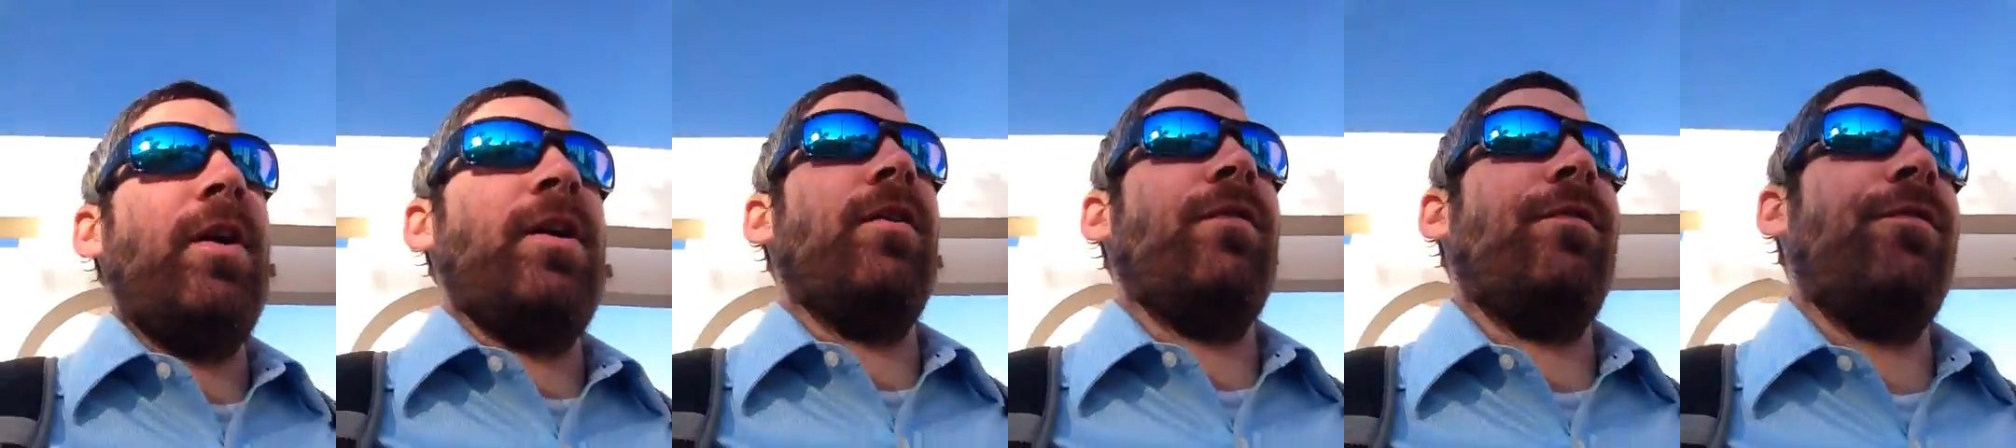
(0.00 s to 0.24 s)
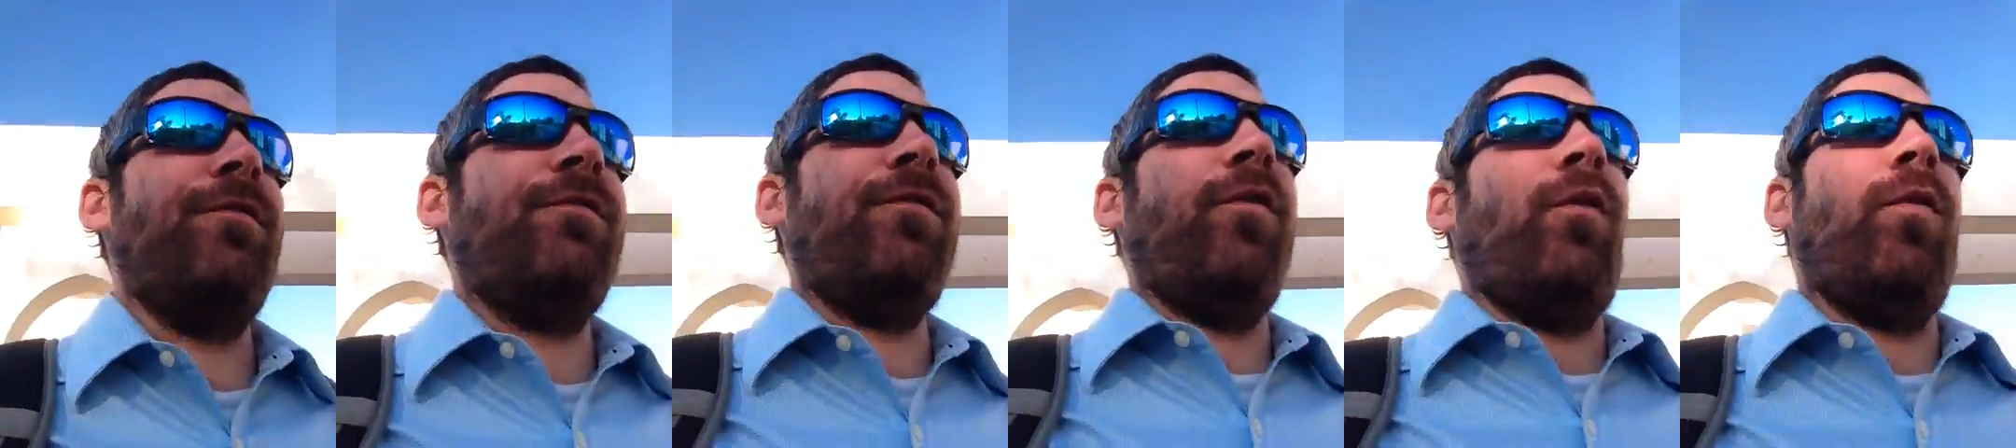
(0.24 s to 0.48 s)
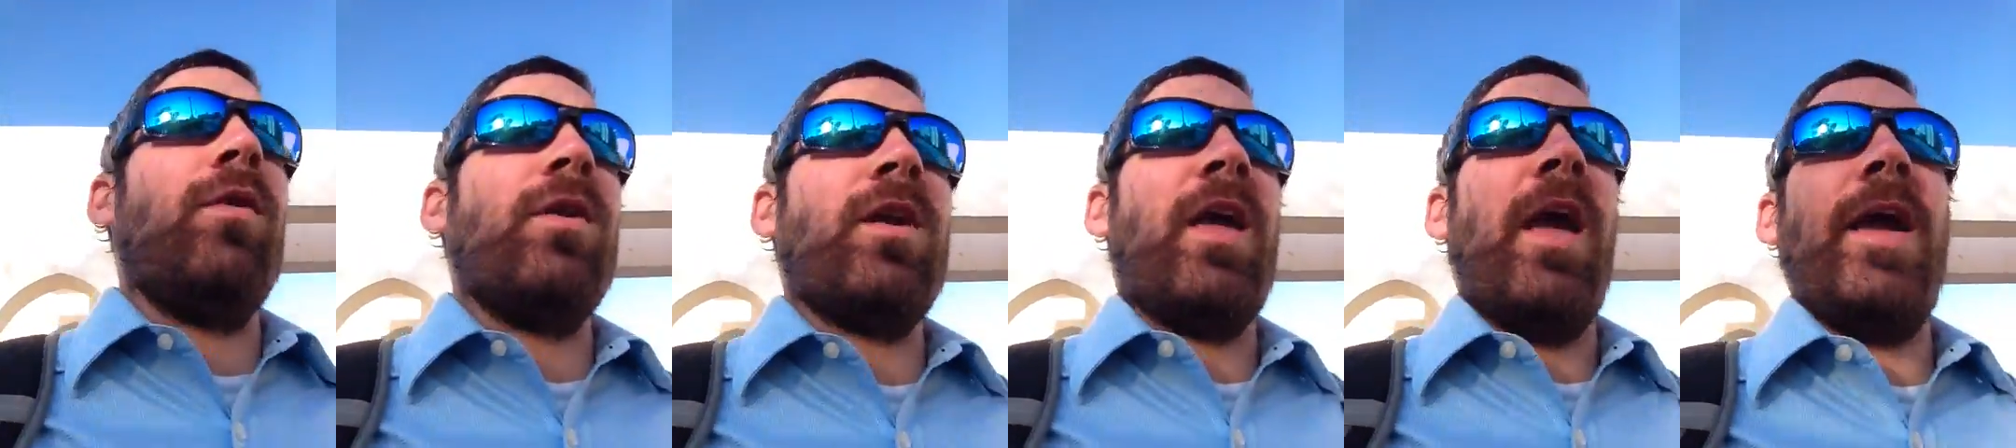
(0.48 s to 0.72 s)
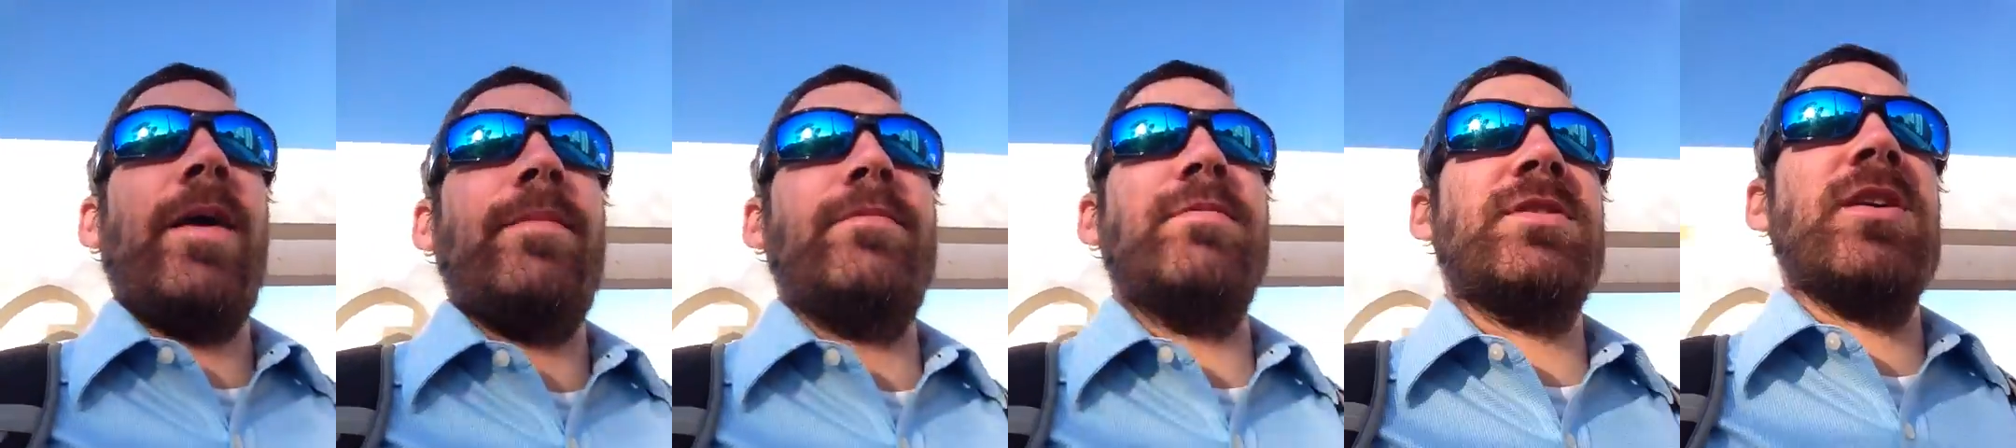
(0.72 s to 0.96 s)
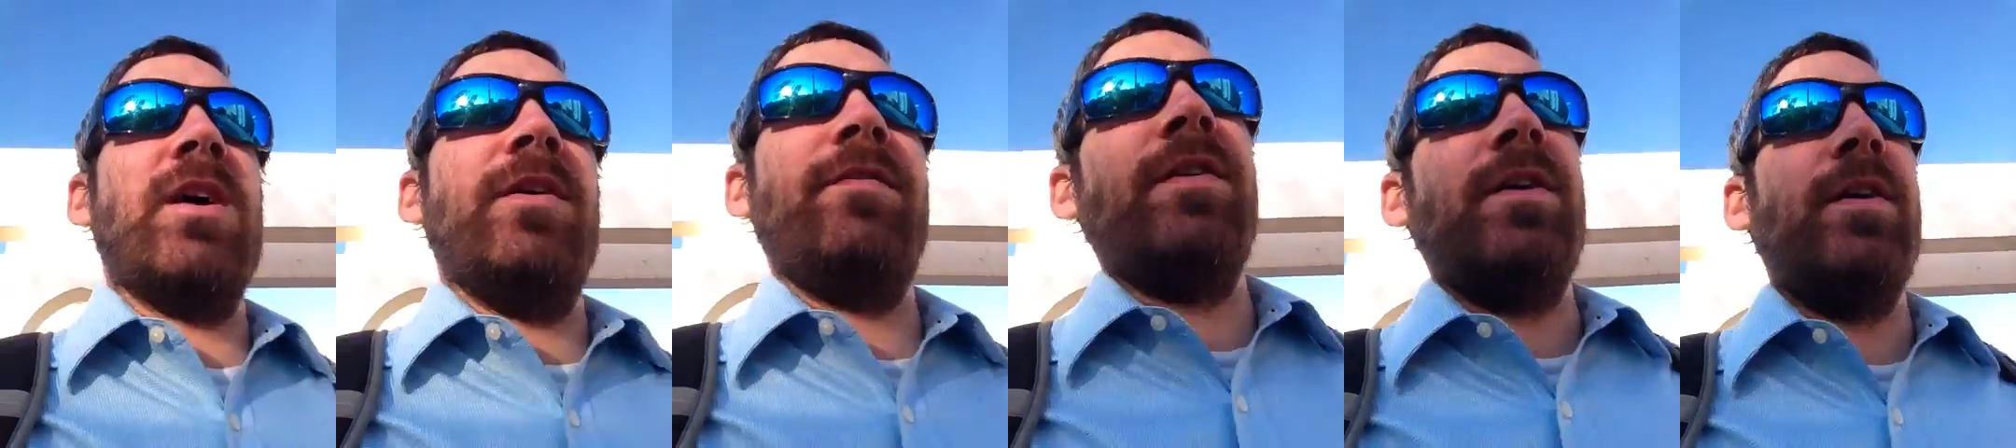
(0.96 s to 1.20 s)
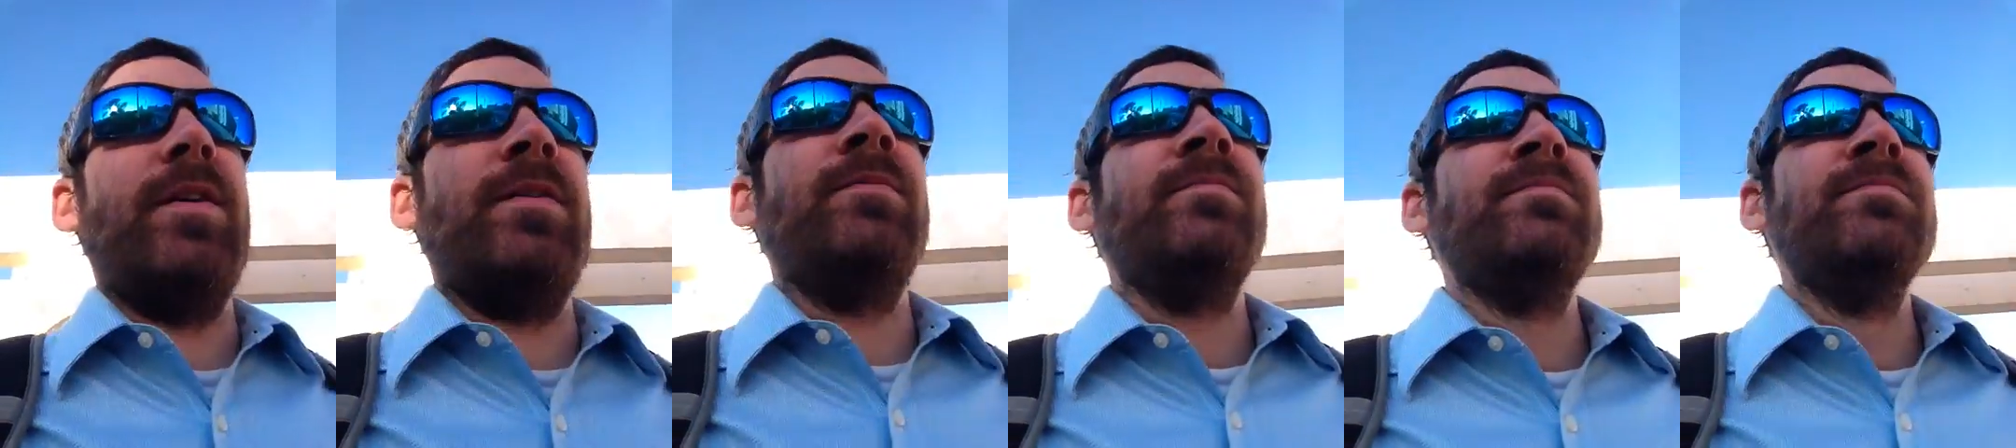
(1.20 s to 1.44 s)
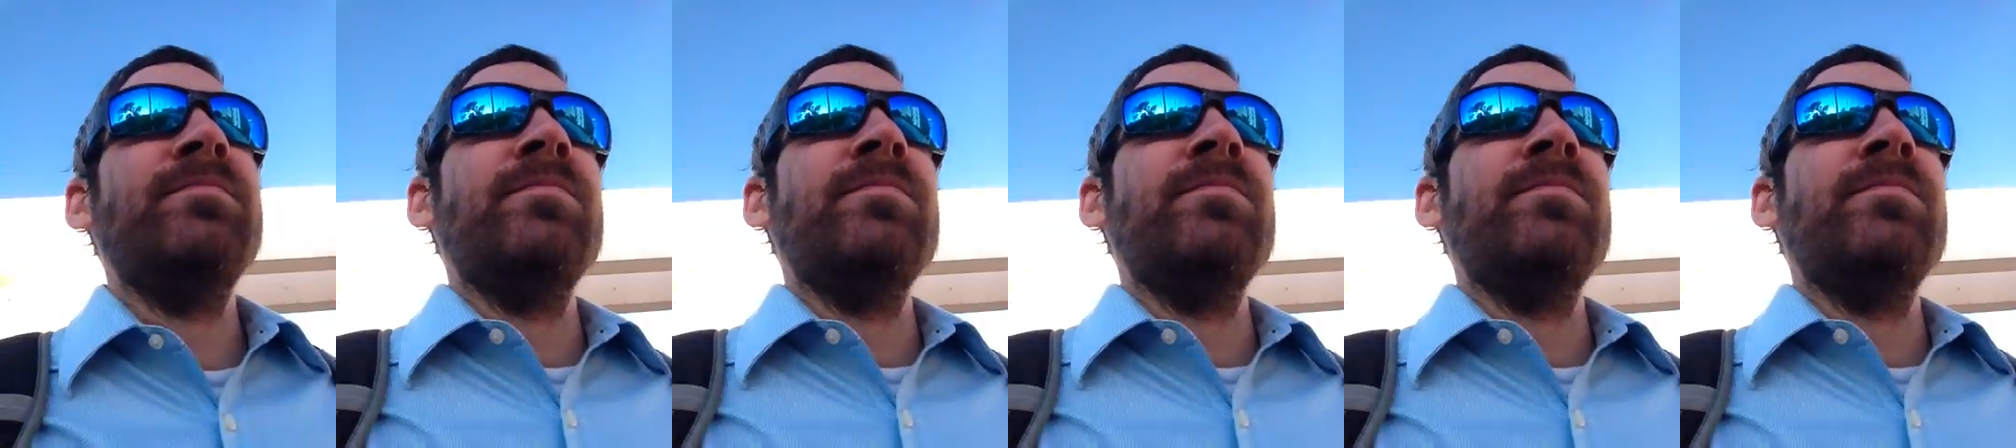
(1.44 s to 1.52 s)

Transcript: or 4 games of it.